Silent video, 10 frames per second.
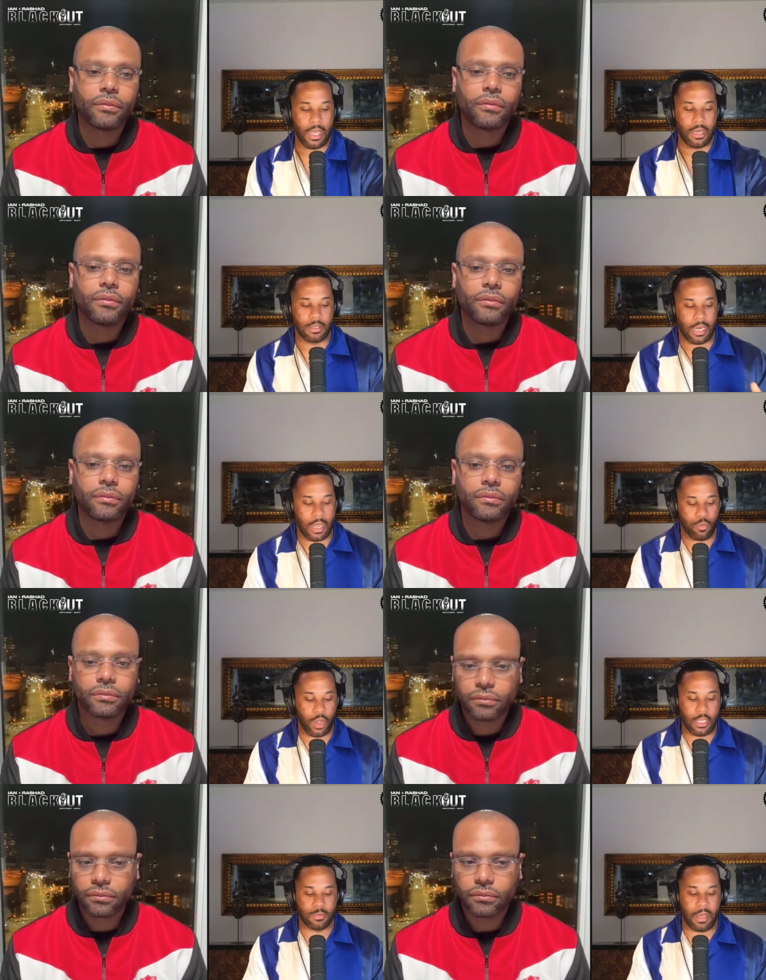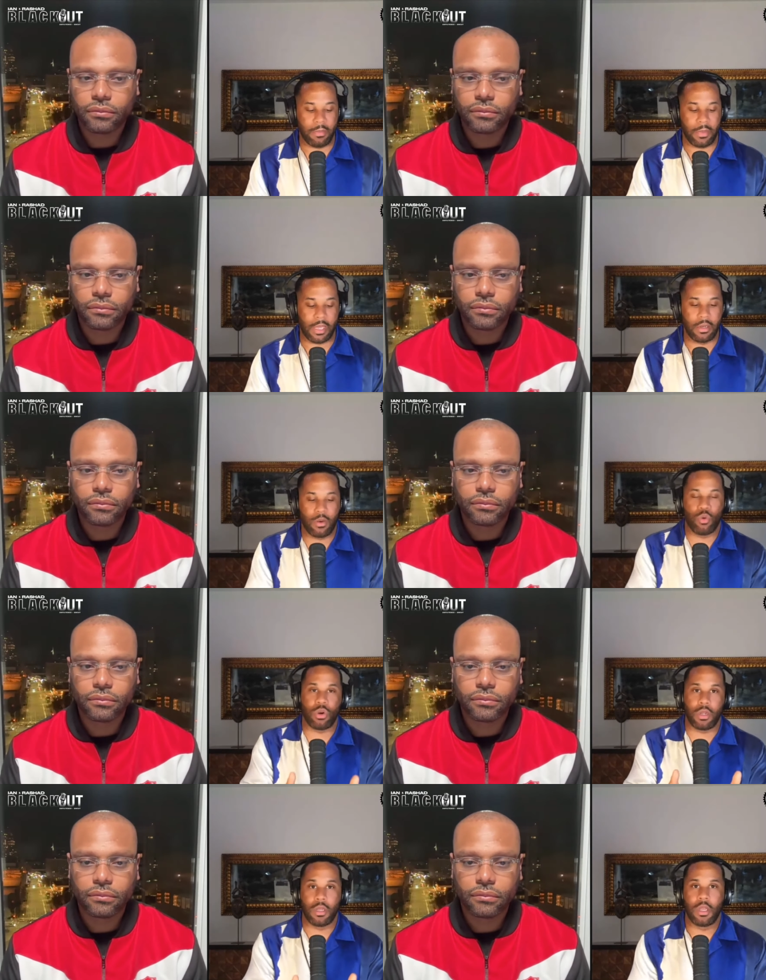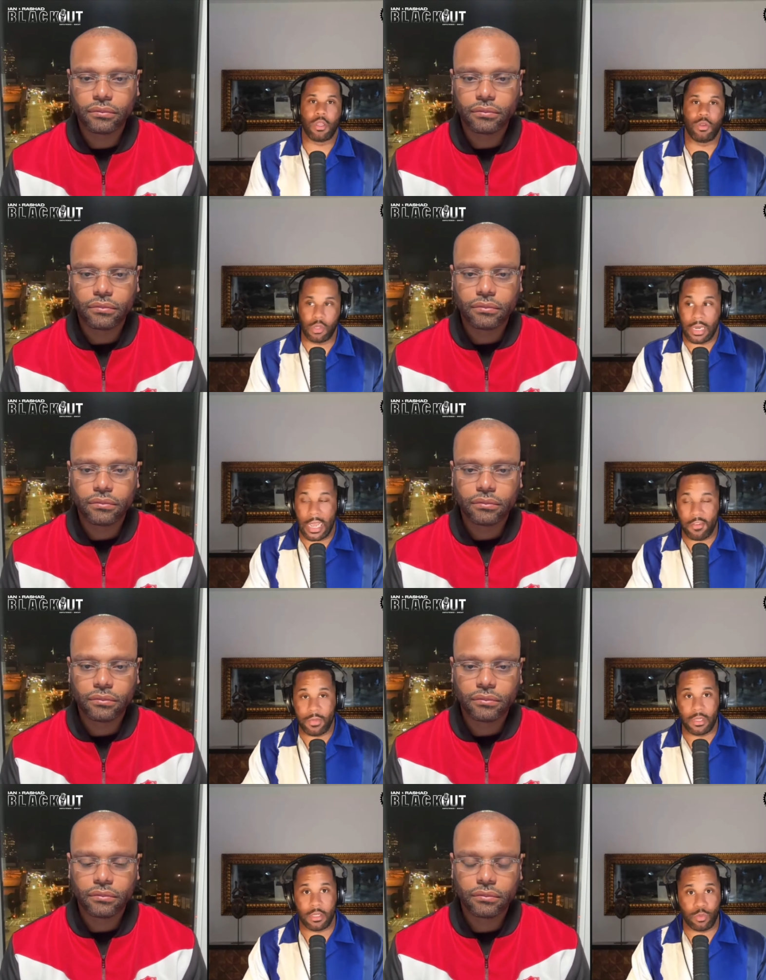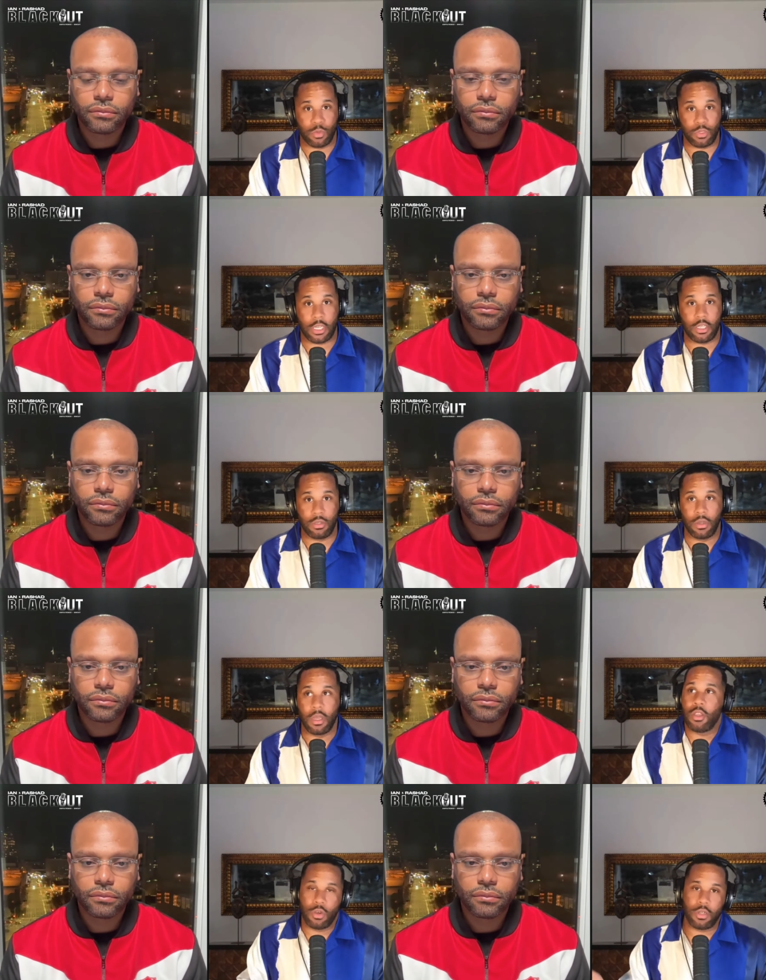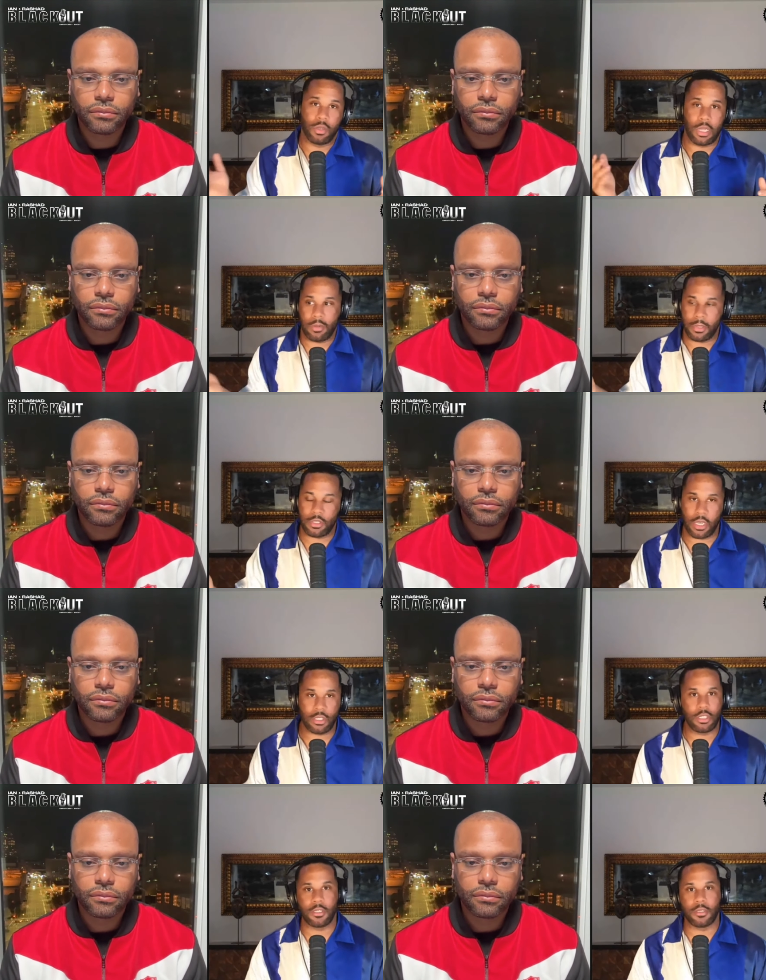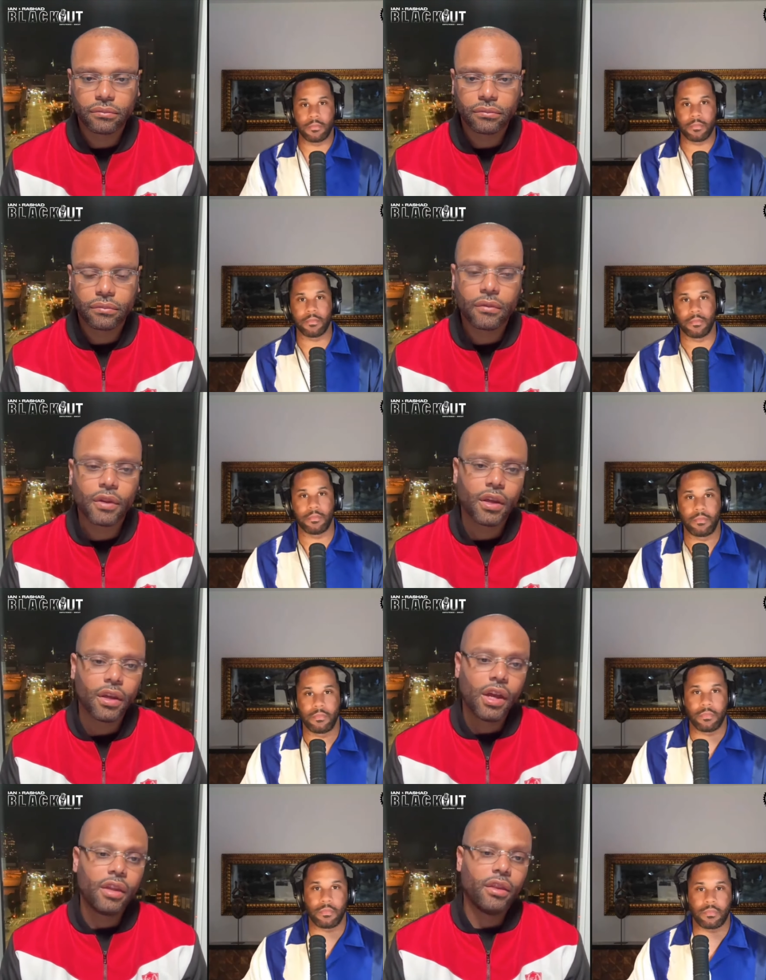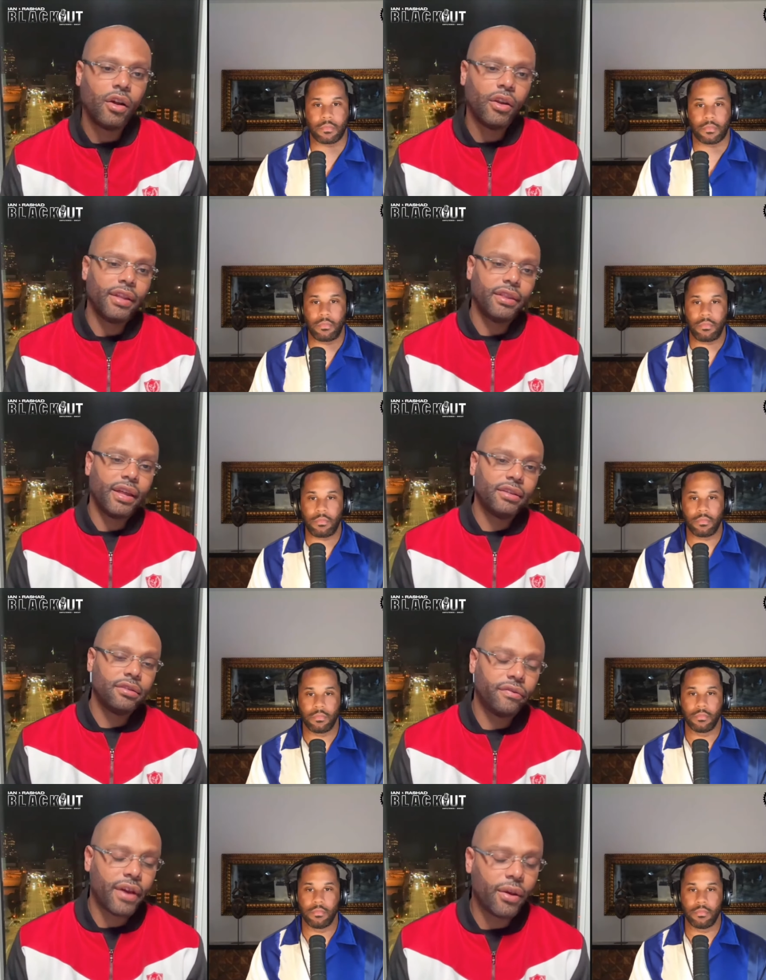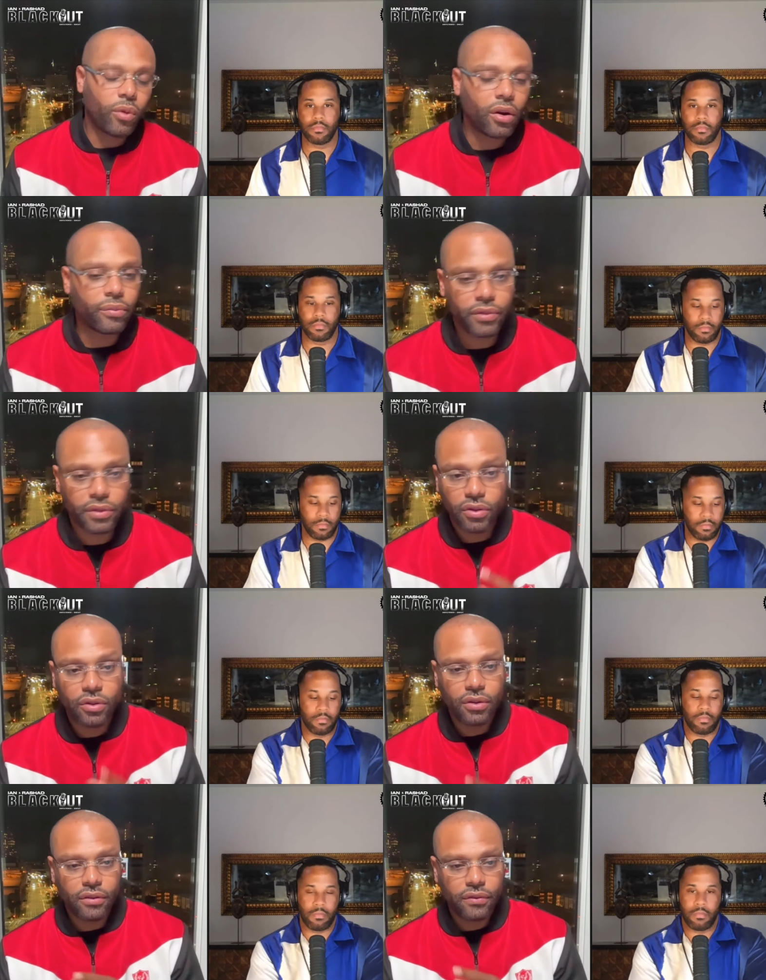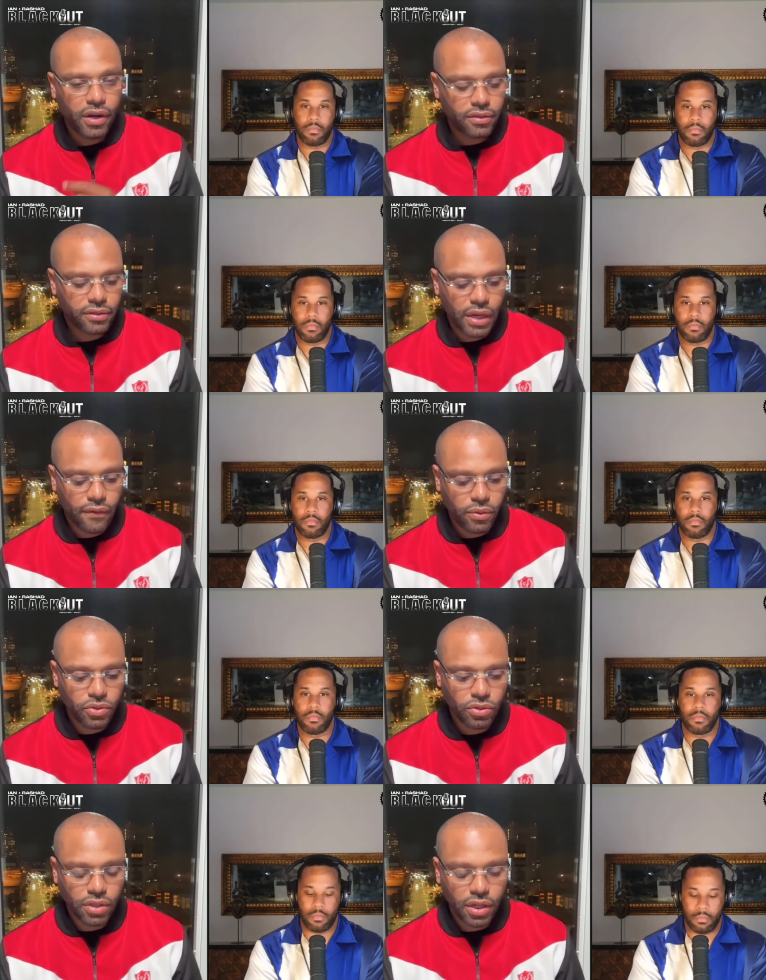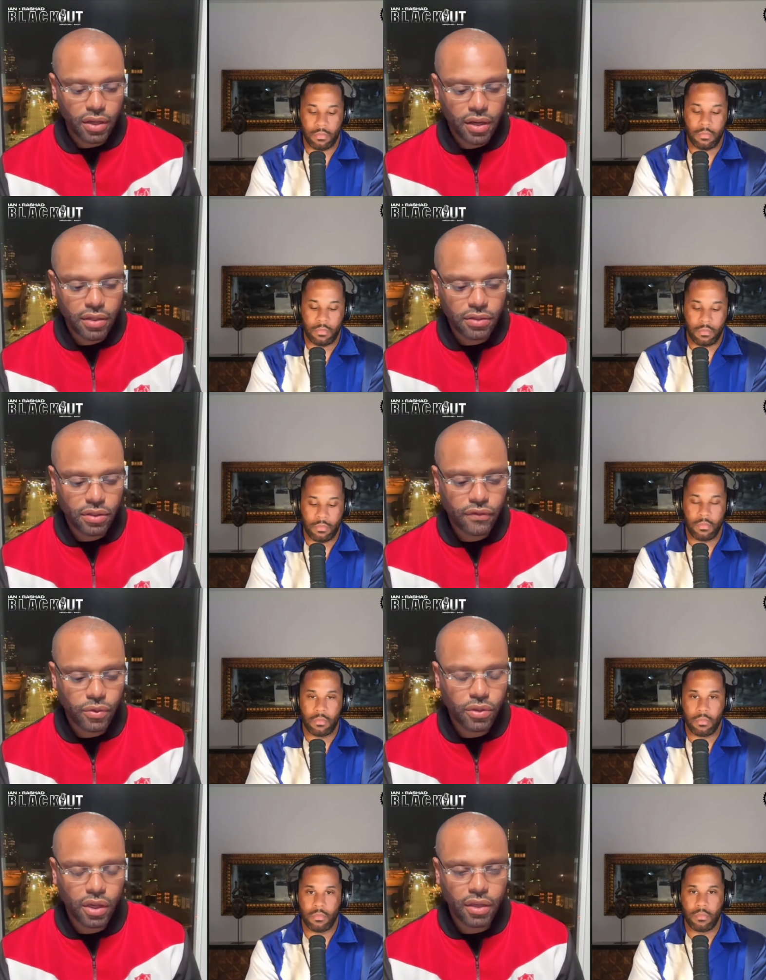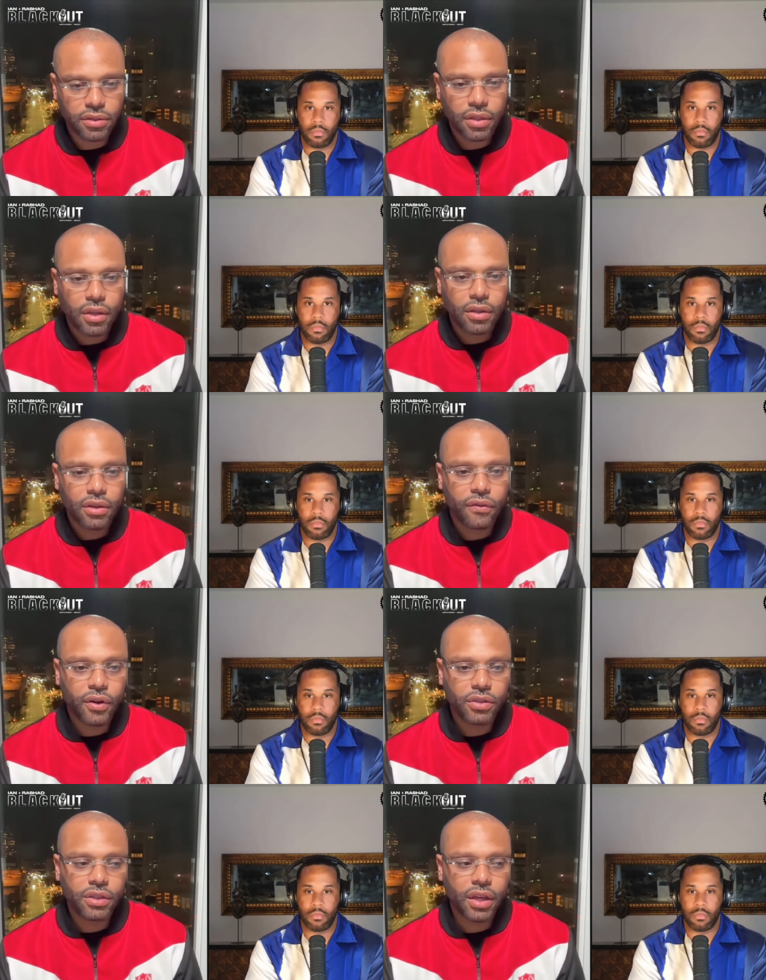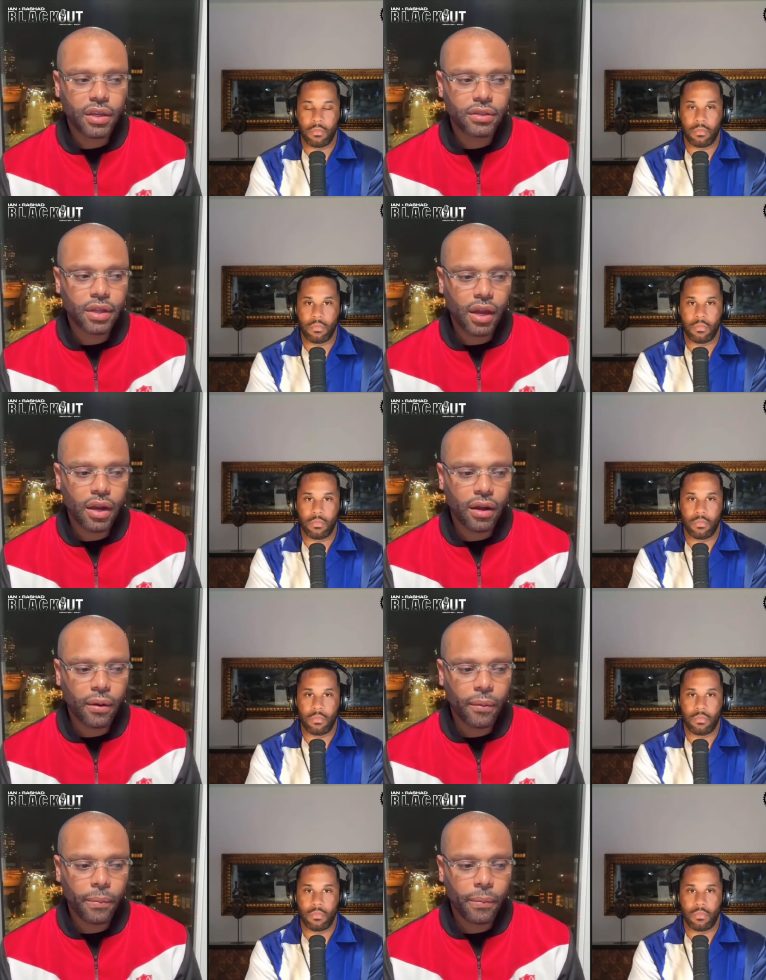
Speaker 1: is not raised by men or you don't have men that will check you, you'll do a lot of bitch-ass shit.
Speaker 2: No, that, that's a fact. Well, it's very insightful what you said, and it's, it's a few things. The first thing is that um,